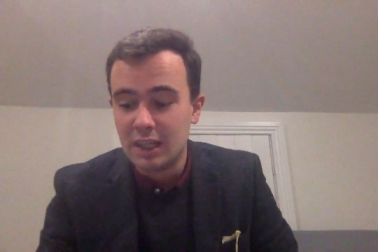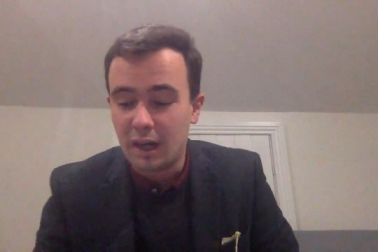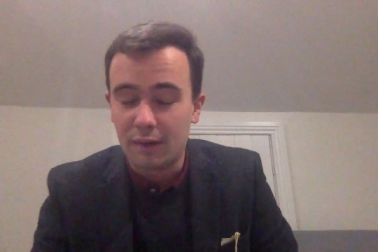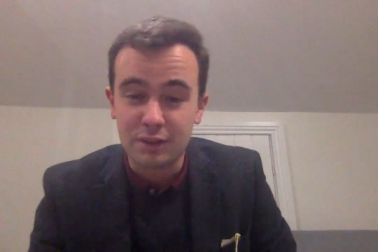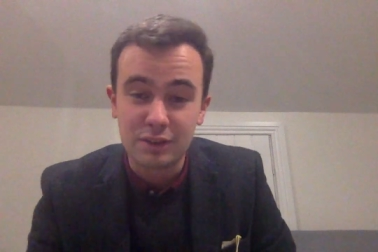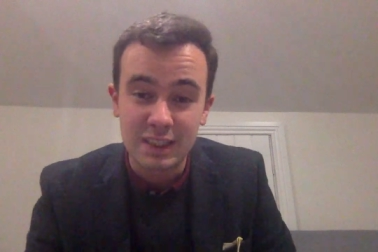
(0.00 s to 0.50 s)

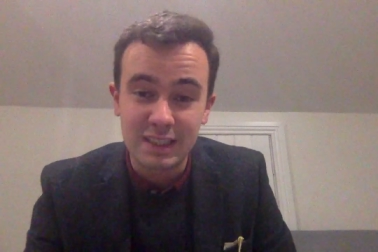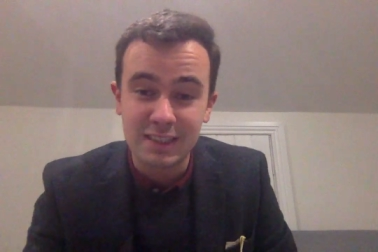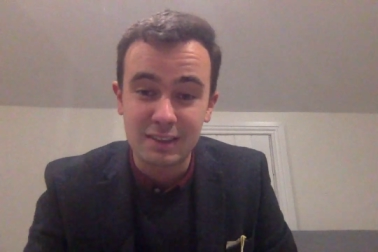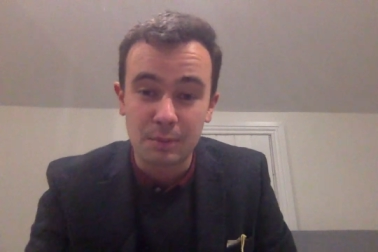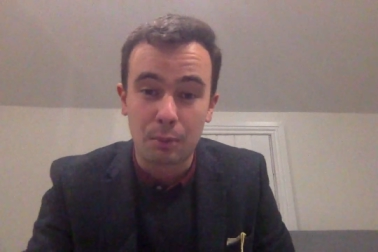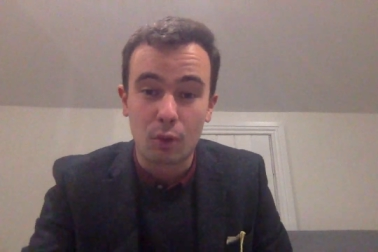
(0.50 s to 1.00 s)
Obviously
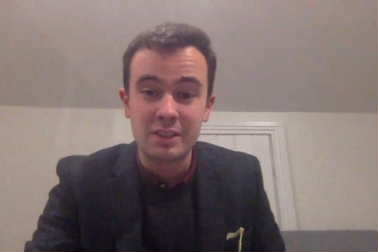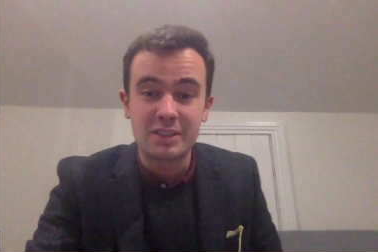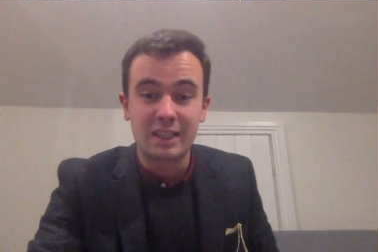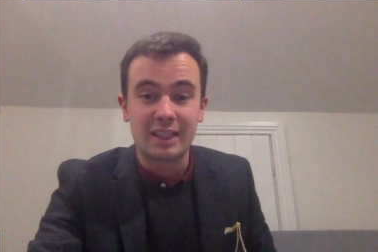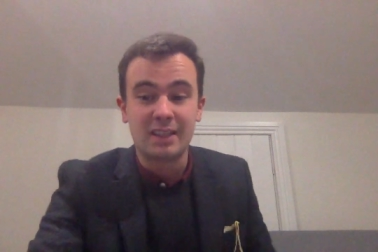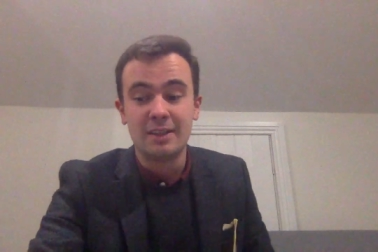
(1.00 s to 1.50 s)

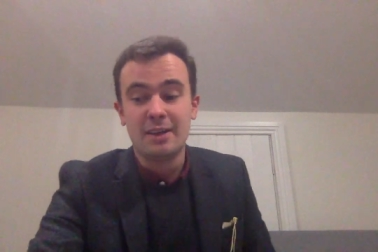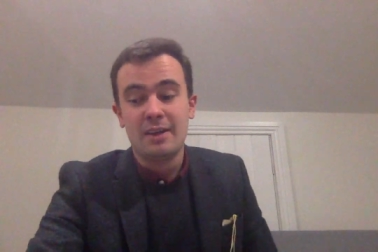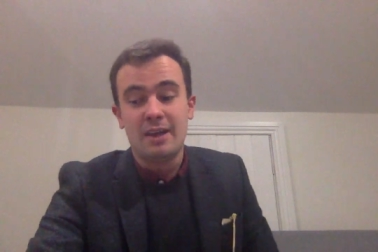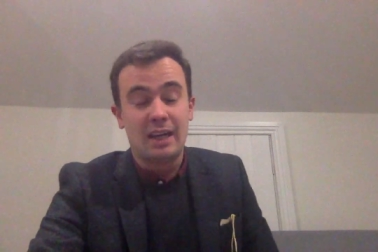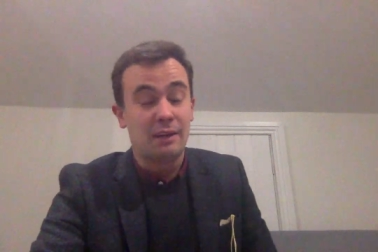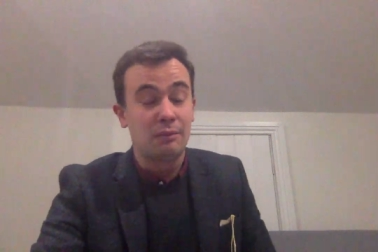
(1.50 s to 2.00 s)
disappointing
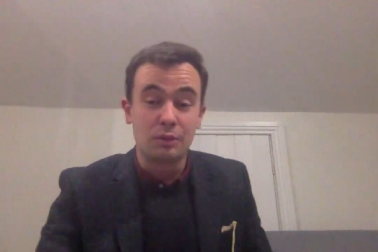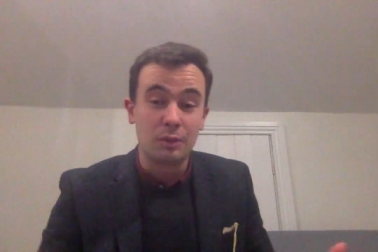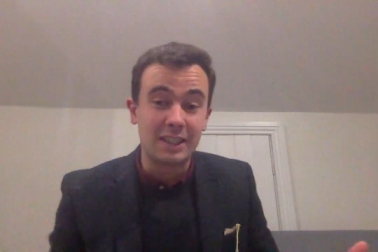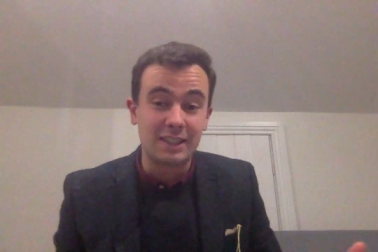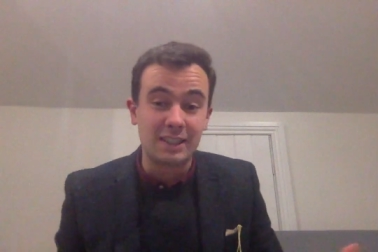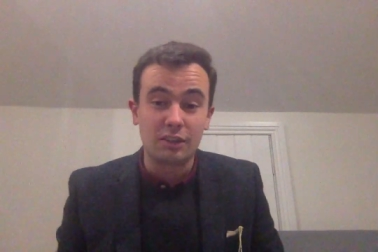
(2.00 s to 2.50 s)
uh, with the
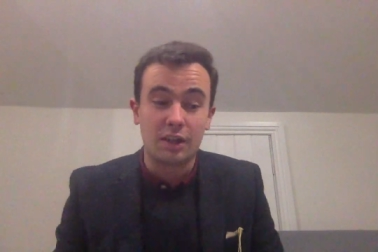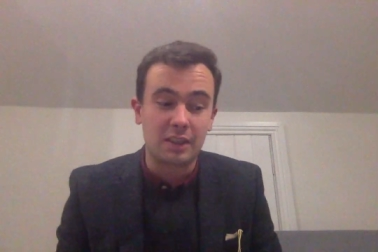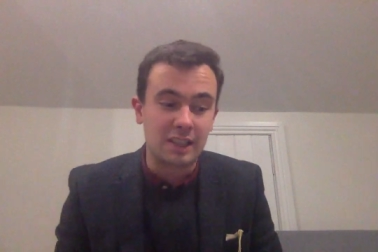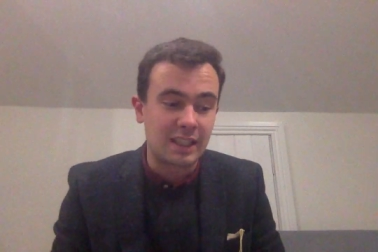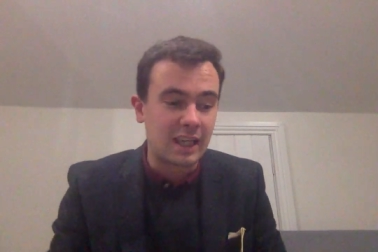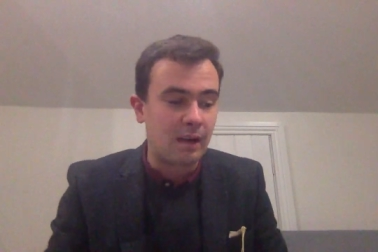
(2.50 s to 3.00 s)
way things are
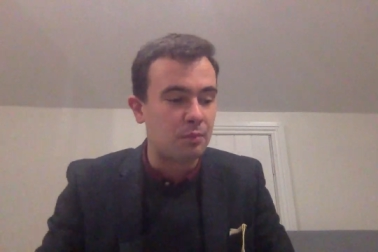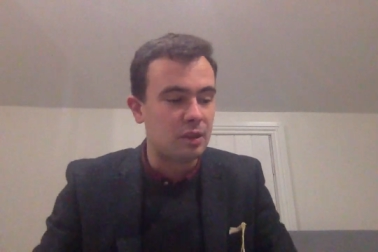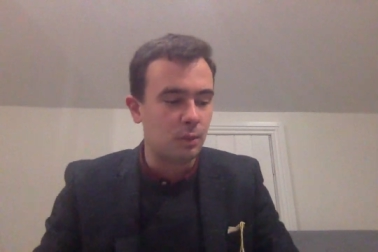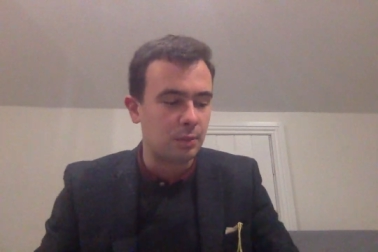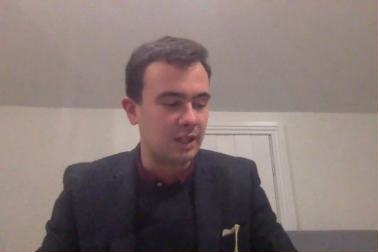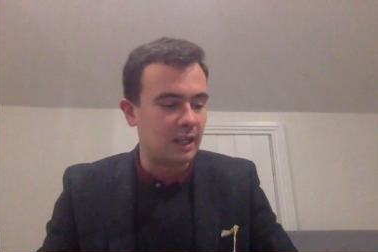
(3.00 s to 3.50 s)
that you can't
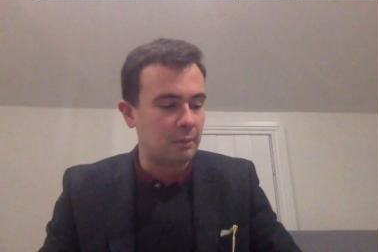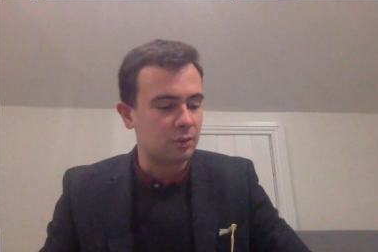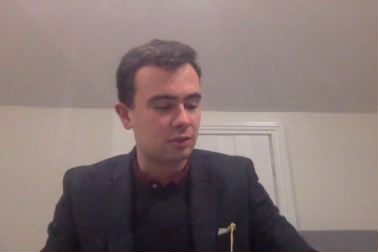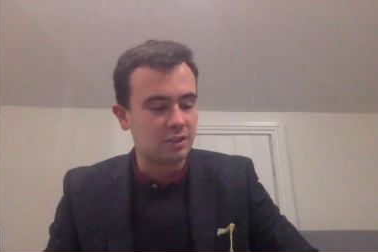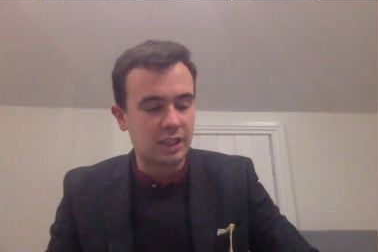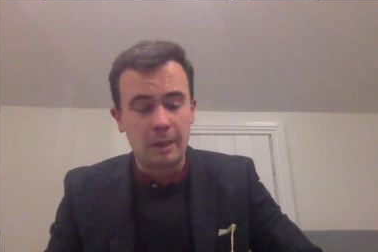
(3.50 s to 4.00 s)
be up in
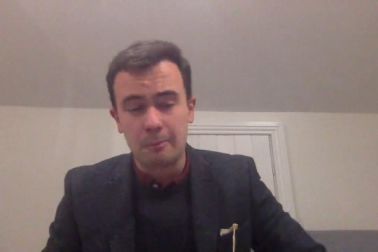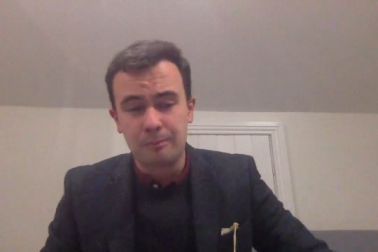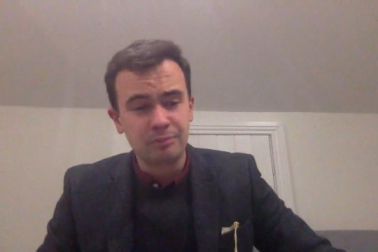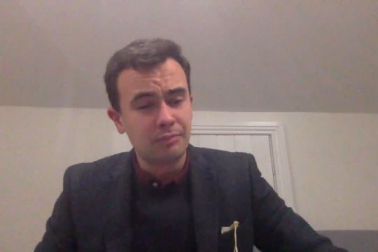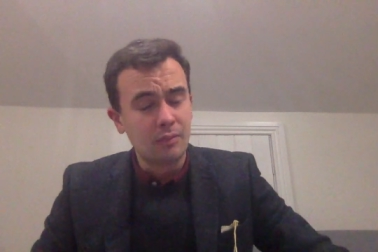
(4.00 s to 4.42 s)
Leopardstown